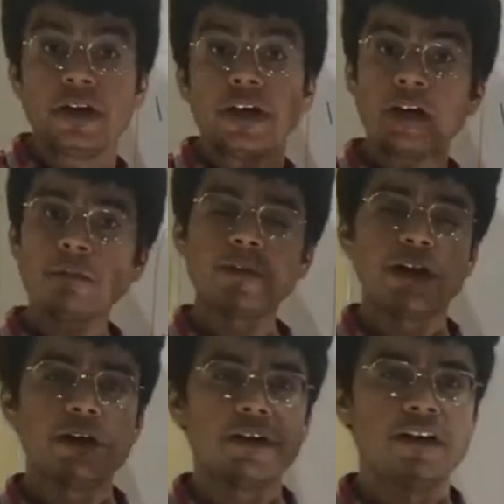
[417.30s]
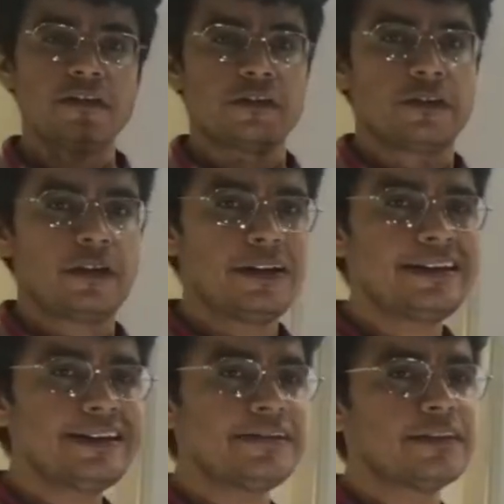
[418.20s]
If there is
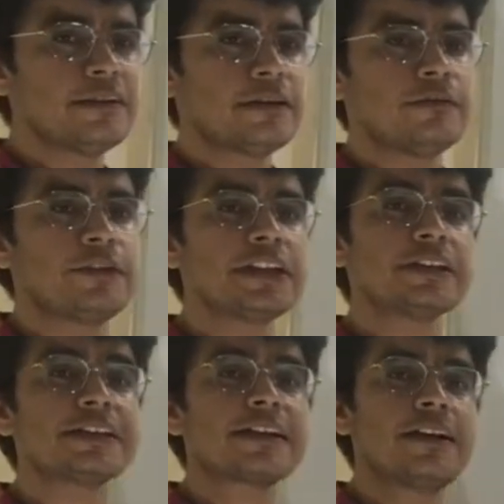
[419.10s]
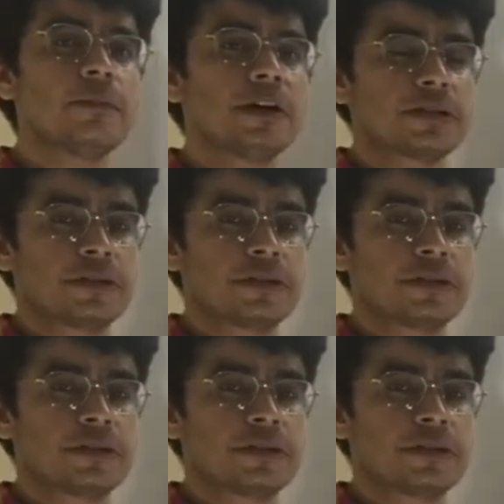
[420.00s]
lesion within the thalamus,